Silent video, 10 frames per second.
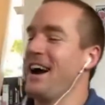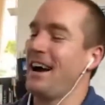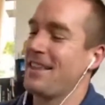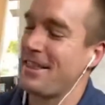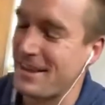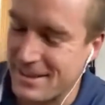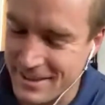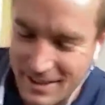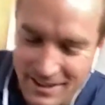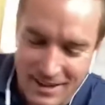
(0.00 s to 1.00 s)
I think a
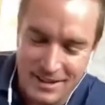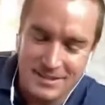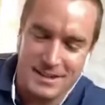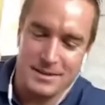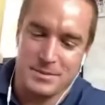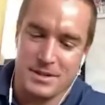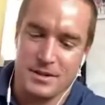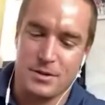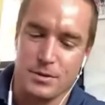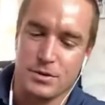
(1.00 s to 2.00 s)
lot of times in
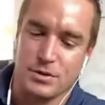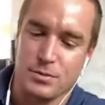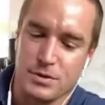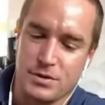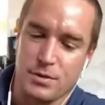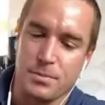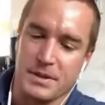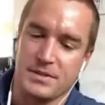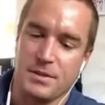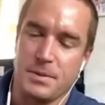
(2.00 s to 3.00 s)
our culture, we're so
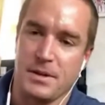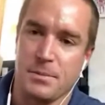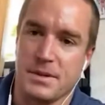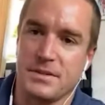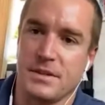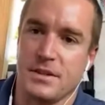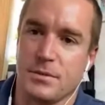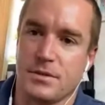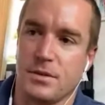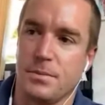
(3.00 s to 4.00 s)
busy being busy.
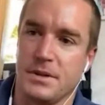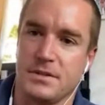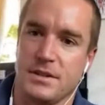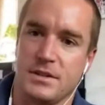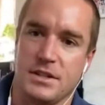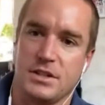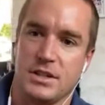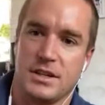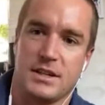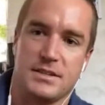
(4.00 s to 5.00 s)
We're so busy
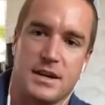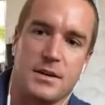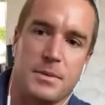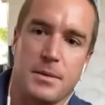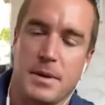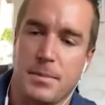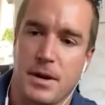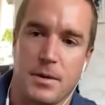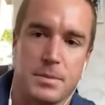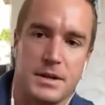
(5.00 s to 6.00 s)
teaching kids how to make paper
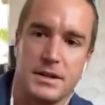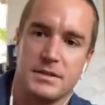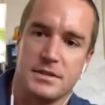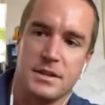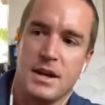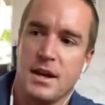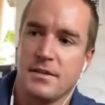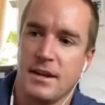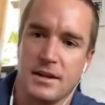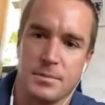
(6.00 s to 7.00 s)
airplanes and
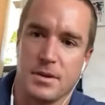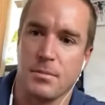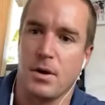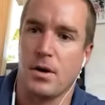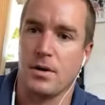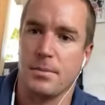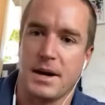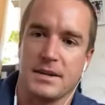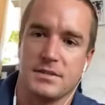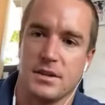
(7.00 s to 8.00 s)
taking them to the mall to
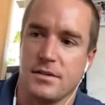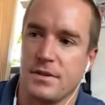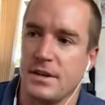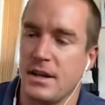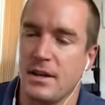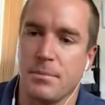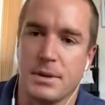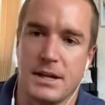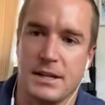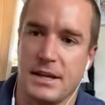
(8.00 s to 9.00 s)
buy stuff and getting them
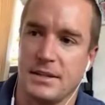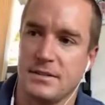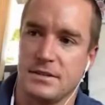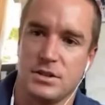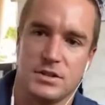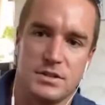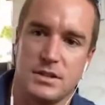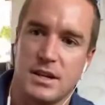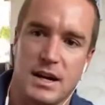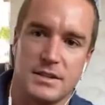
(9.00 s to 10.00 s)
play dates and just
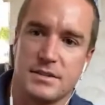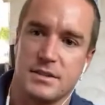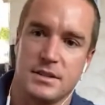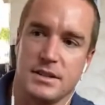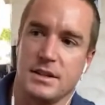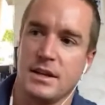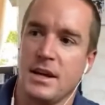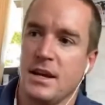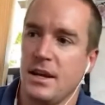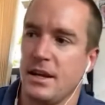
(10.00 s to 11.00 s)
constantly
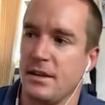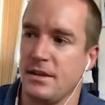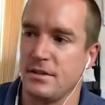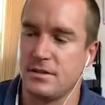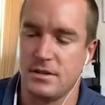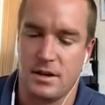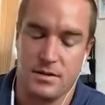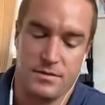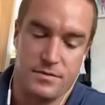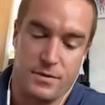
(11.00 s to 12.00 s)
in this,
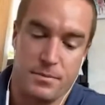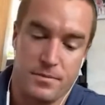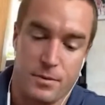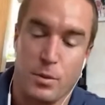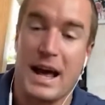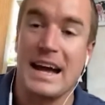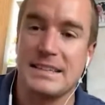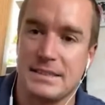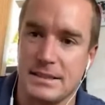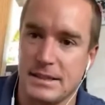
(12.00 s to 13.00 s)
from what I
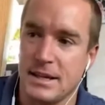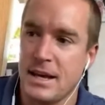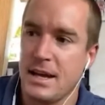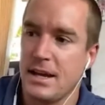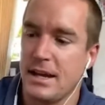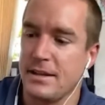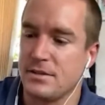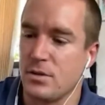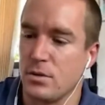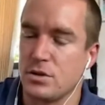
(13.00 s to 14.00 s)
see, in
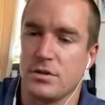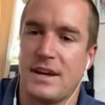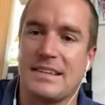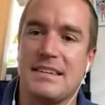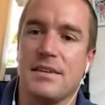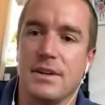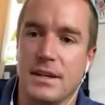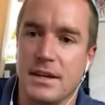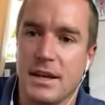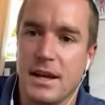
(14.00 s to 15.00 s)
this culture of
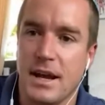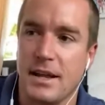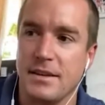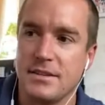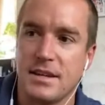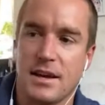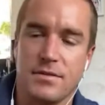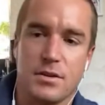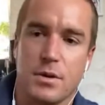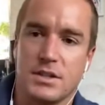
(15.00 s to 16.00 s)
activity. And these
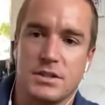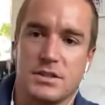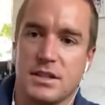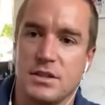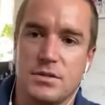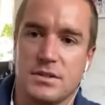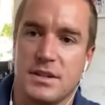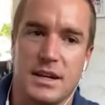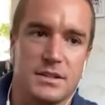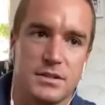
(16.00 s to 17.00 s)
heavy questions that you just
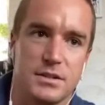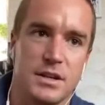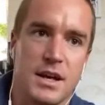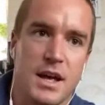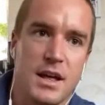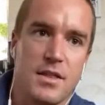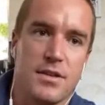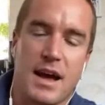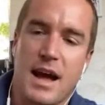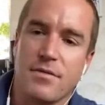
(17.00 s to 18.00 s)
answered,
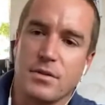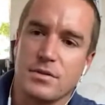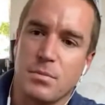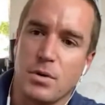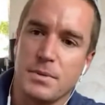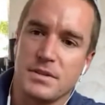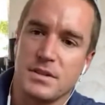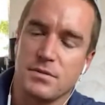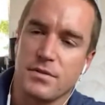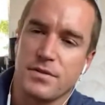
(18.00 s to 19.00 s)
to have those moments
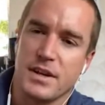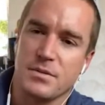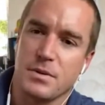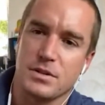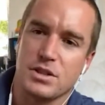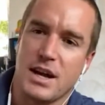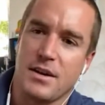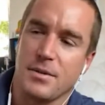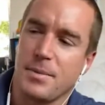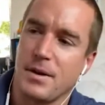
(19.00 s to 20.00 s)
and reflect with your
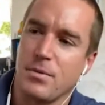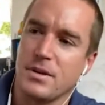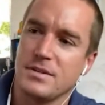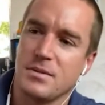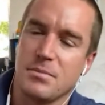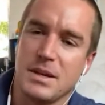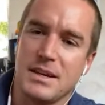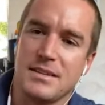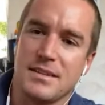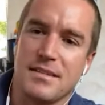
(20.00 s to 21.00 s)
child about what does it
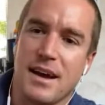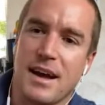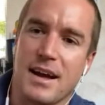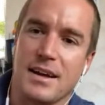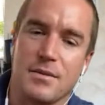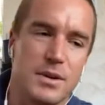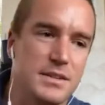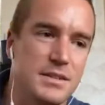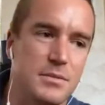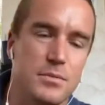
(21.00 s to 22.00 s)
mean to die? What
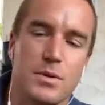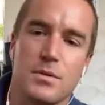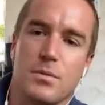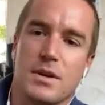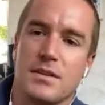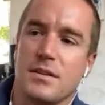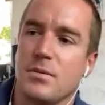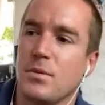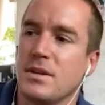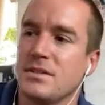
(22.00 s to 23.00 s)
does
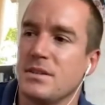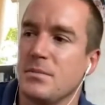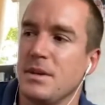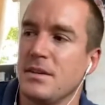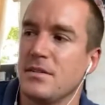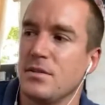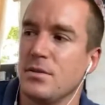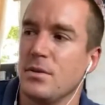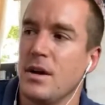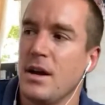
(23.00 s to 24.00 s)
it mean
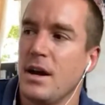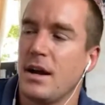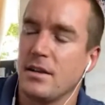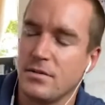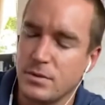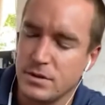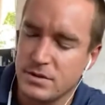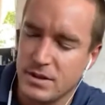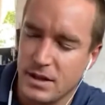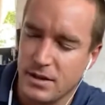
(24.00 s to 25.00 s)
to? I love what you
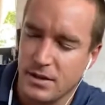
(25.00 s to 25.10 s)
said.